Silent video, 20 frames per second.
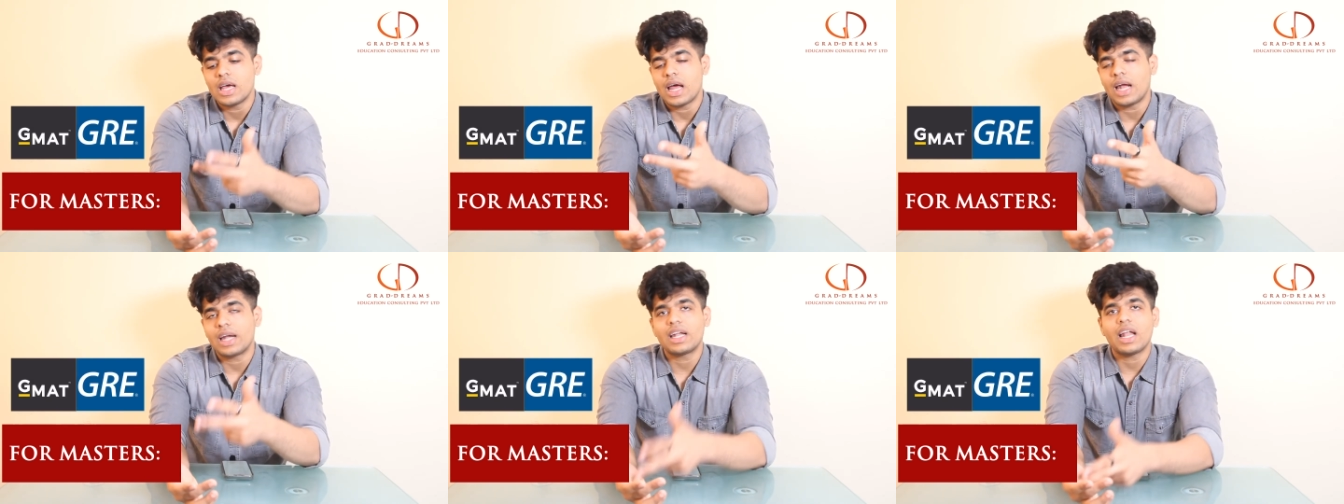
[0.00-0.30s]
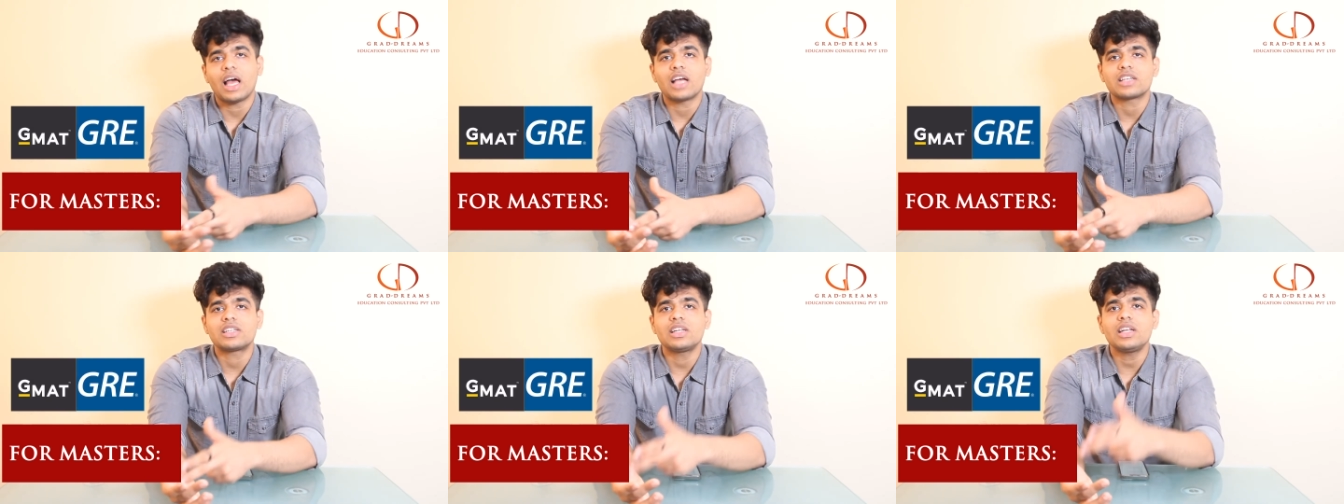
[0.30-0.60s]
And
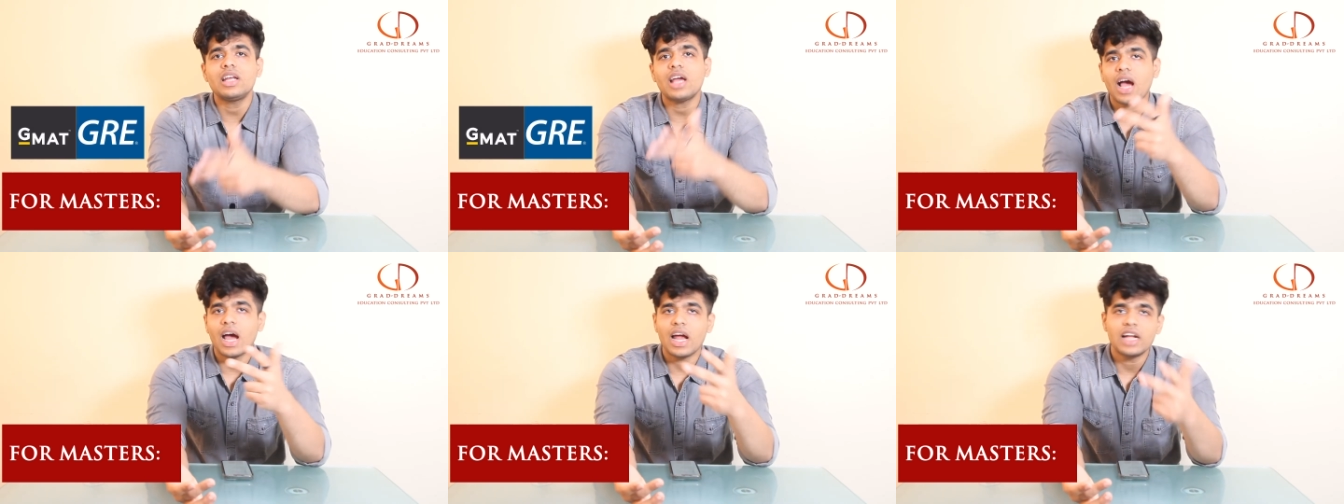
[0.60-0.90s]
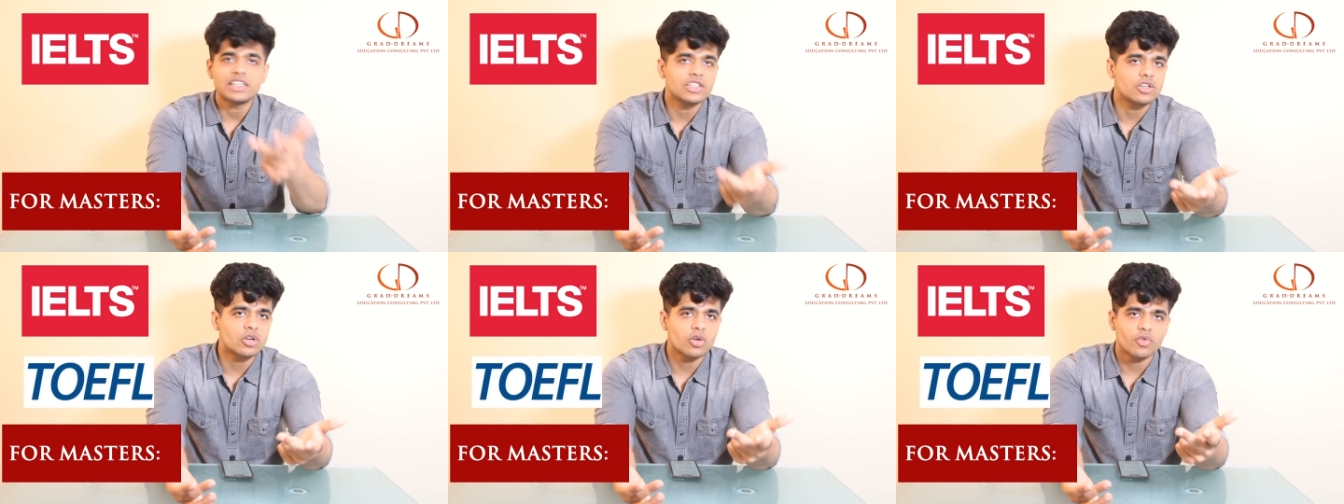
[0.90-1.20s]
lastly,
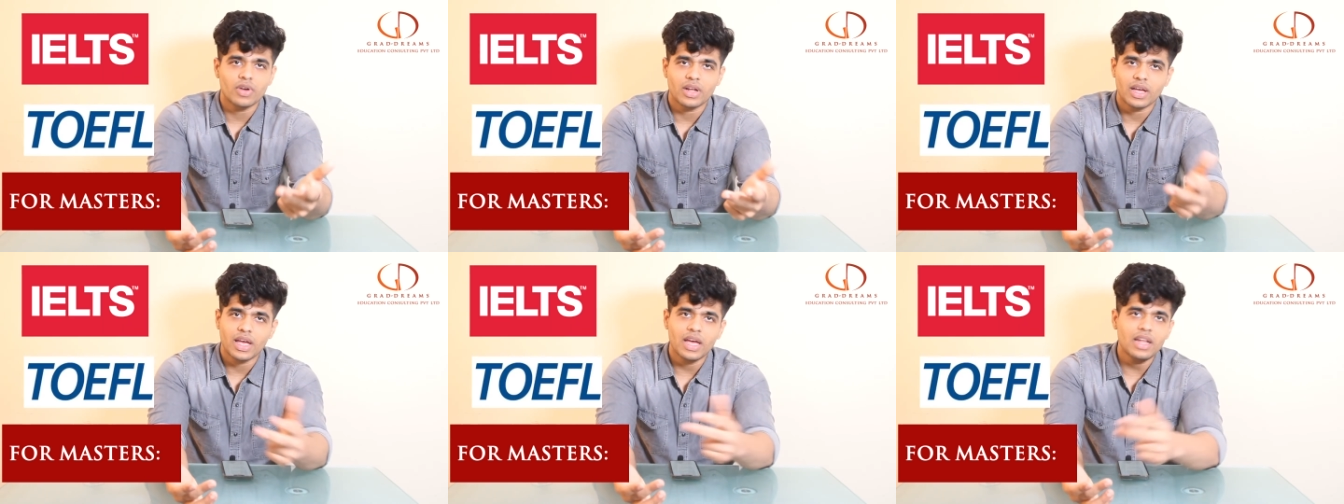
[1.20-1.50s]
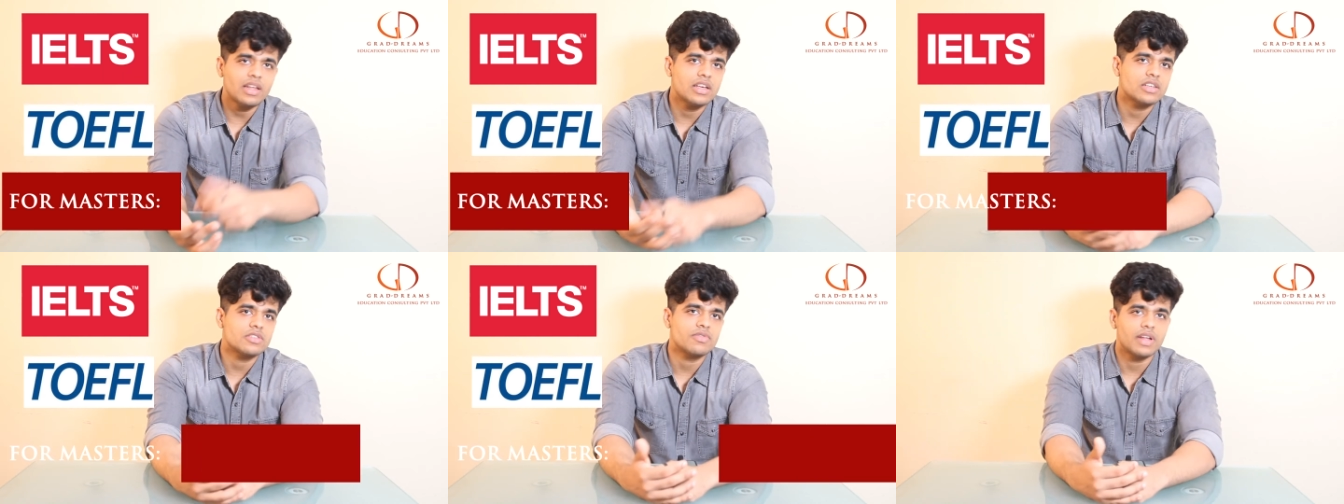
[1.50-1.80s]
IELTS TOEFL
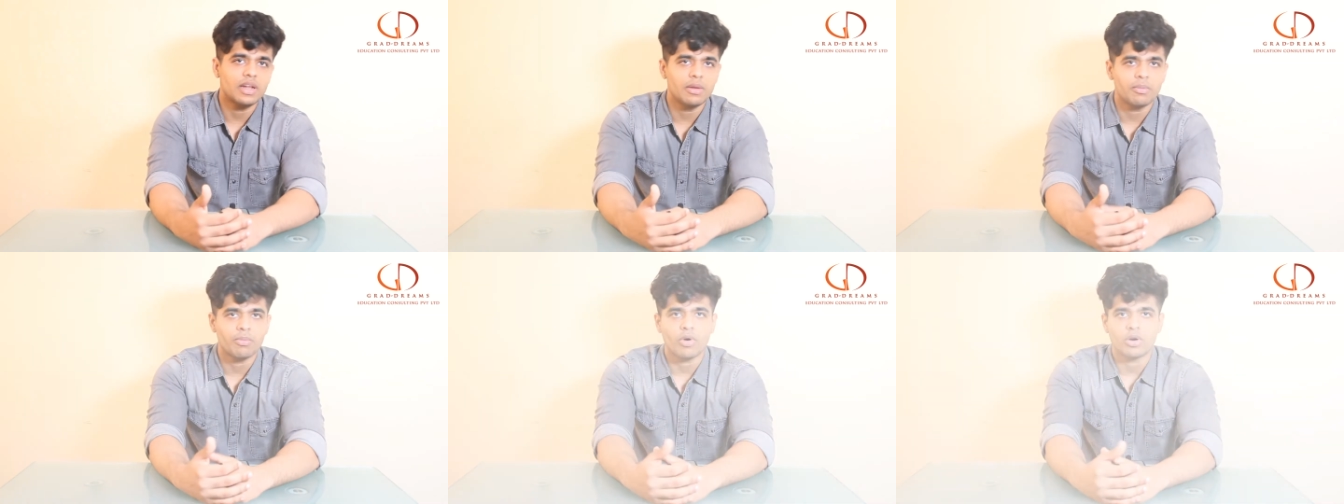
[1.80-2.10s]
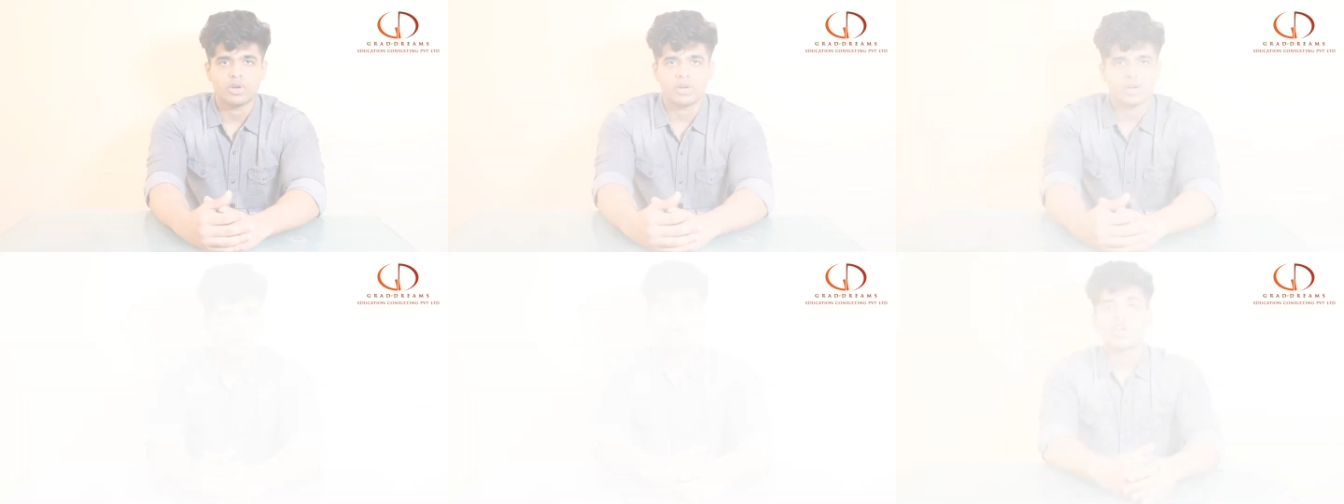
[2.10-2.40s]
again is very important.